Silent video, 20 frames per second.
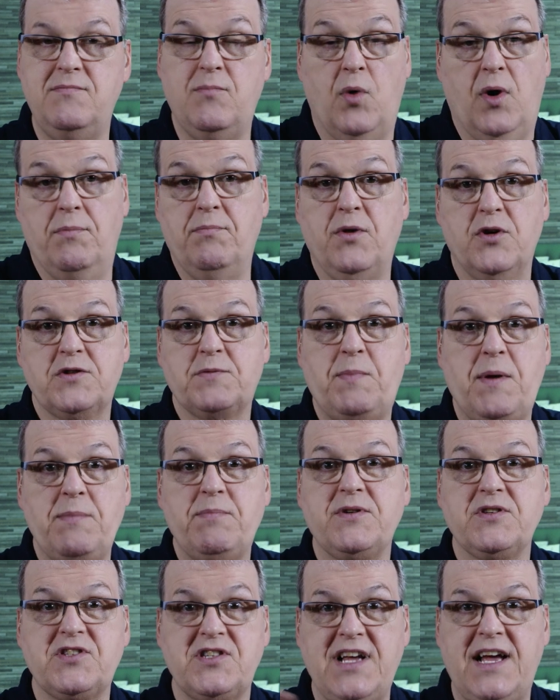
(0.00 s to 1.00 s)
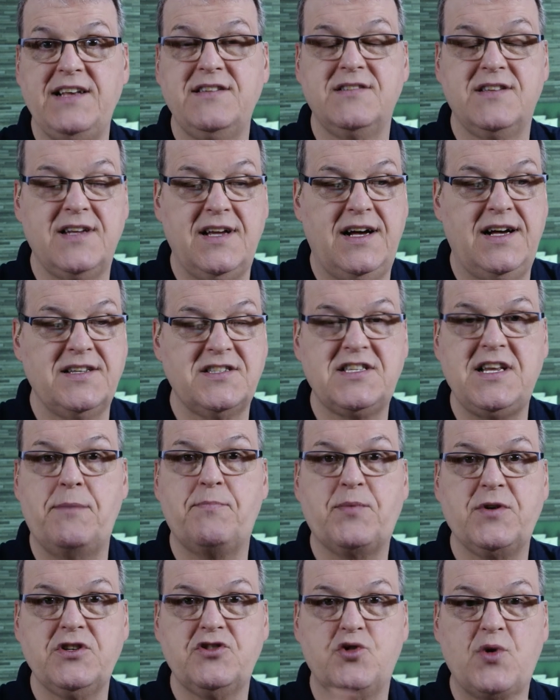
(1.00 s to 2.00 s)
Most people sent
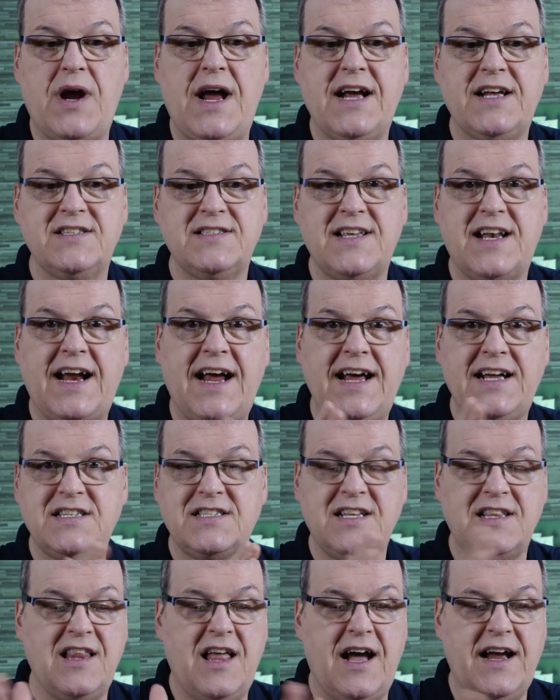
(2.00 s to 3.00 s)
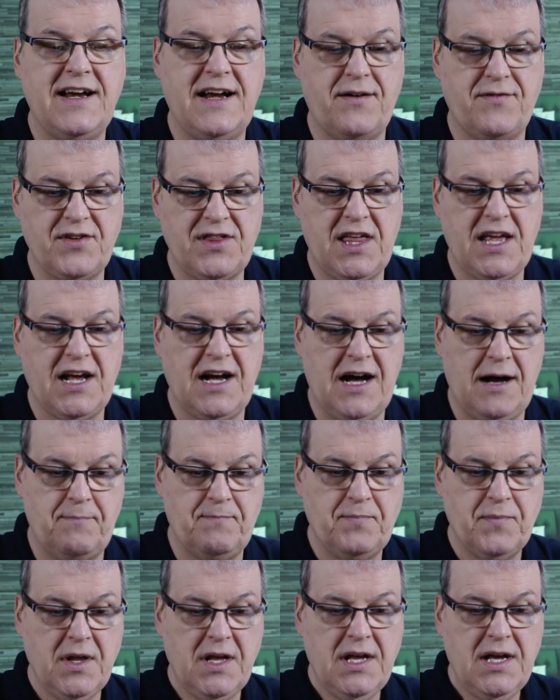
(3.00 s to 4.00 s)
separate tracks that I had to line everything
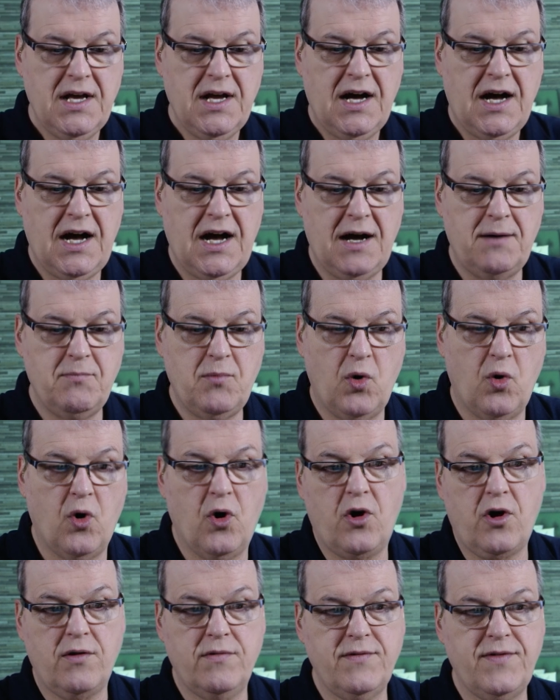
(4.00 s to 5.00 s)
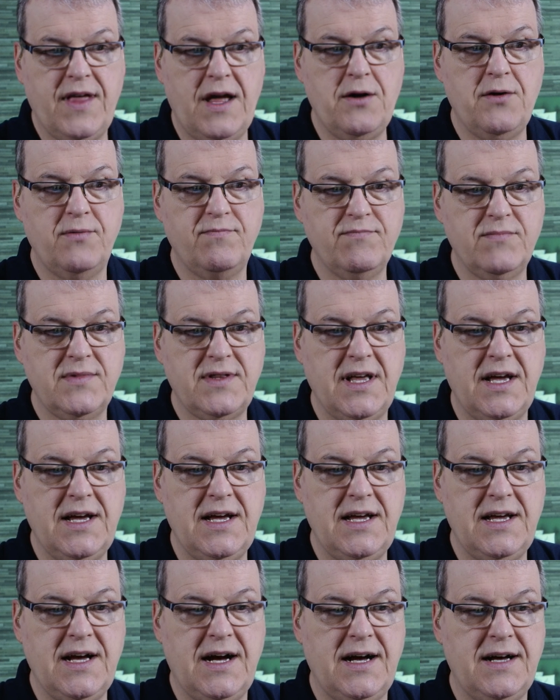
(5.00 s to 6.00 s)
up, or
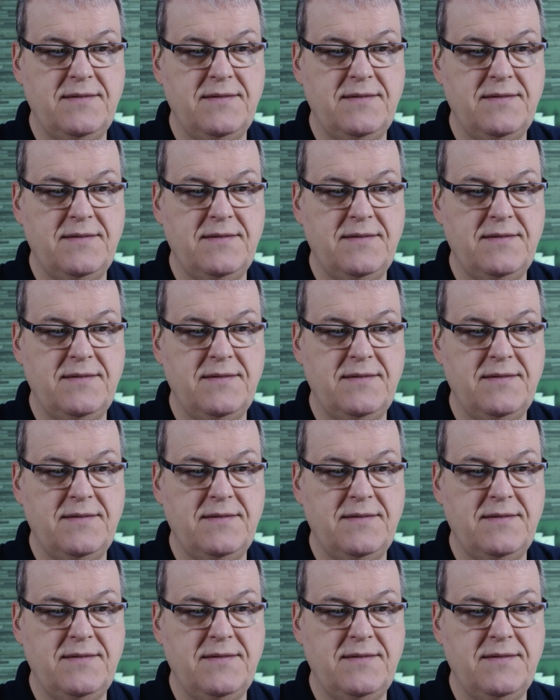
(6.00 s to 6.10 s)
they